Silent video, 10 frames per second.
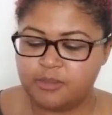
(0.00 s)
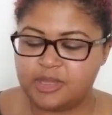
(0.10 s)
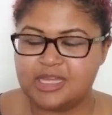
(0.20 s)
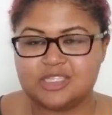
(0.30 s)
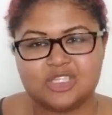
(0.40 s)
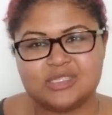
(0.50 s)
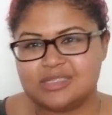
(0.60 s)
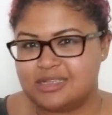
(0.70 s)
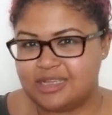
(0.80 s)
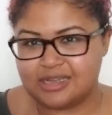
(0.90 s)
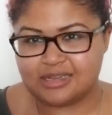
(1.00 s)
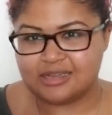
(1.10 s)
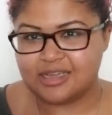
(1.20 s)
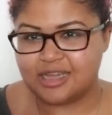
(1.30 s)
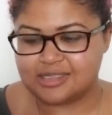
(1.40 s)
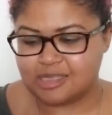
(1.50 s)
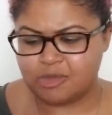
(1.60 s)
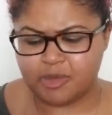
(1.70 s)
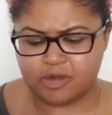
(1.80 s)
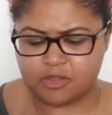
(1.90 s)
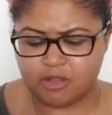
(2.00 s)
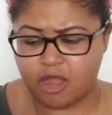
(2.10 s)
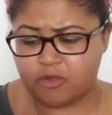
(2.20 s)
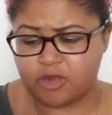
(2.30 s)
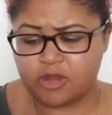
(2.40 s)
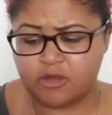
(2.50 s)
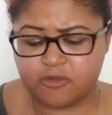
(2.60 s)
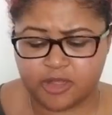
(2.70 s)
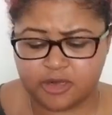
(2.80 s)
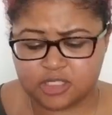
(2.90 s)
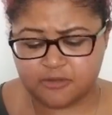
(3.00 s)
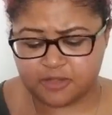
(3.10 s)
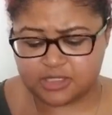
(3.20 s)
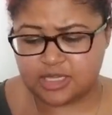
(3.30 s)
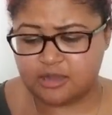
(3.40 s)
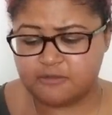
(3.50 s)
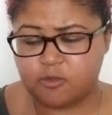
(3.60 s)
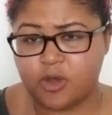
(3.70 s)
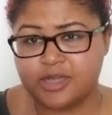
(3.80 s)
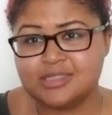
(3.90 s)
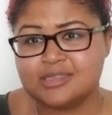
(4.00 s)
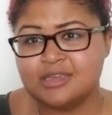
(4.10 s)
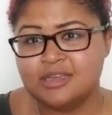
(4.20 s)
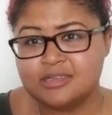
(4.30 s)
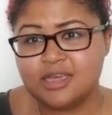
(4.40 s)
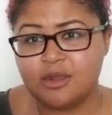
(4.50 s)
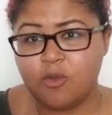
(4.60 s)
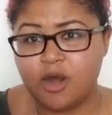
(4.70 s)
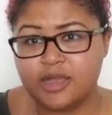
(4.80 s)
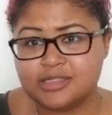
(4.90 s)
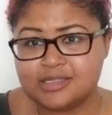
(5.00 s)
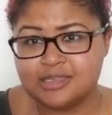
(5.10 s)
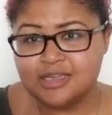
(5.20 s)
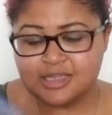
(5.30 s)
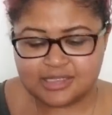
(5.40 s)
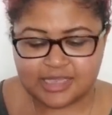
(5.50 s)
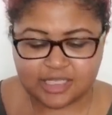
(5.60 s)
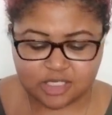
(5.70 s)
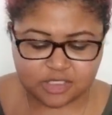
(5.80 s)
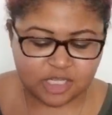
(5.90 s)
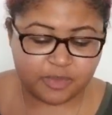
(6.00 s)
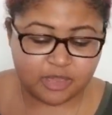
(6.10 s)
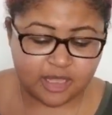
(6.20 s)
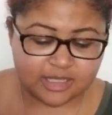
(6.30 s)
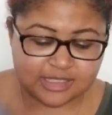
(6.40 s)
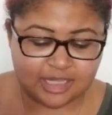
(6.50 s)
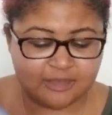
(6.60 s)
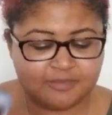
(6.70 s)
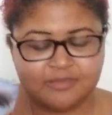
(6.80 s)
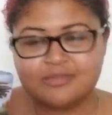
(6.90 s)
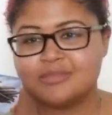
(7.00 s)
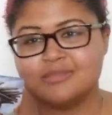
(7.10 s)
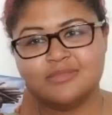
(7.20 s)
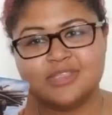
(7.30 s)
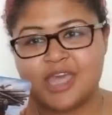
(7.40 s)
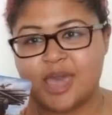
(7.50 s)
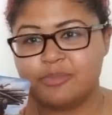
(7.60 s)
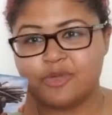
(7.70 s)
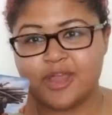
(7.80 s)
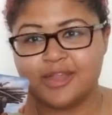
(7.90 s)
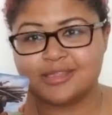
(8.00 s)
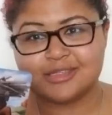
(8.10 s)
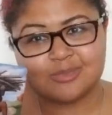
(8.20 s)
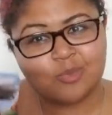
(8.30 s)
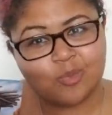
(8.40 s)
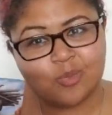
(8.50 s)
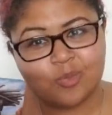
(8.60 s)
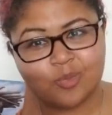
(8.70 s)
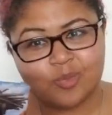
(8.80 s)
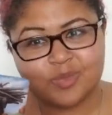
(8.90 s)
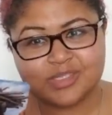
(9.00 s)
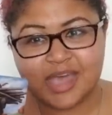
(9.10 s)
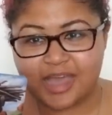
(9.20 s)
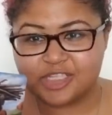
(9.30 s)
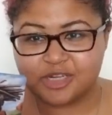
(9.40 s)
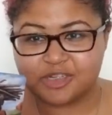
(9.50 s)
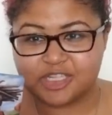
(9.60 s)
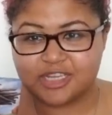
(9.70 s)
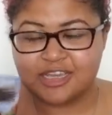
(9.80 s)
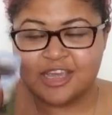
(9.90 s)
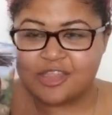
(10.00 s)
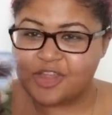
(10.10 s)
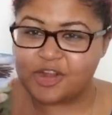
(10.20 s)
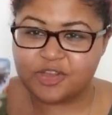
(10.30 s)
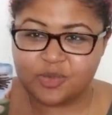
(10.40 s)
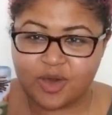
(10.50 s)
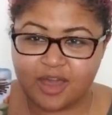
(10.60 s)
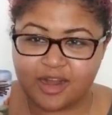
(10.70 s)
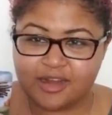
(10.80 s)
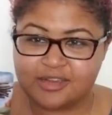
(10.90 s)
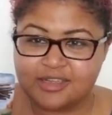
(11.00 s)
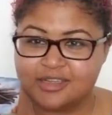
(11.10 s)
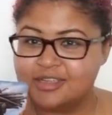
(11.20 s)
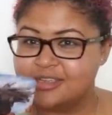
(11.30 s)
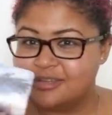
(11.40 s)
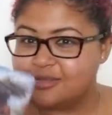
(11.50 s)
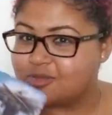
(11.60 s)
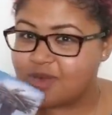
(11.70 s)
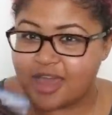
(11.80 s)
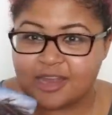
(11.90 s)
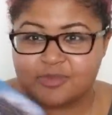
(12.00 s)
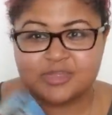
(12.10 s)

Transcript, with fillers: but it's just needed and it's going to be better in the long run. Overall energy for the 10 of wands, 10 of wands, Sag energy, but look, see, temperance, Sag energy. There you are right up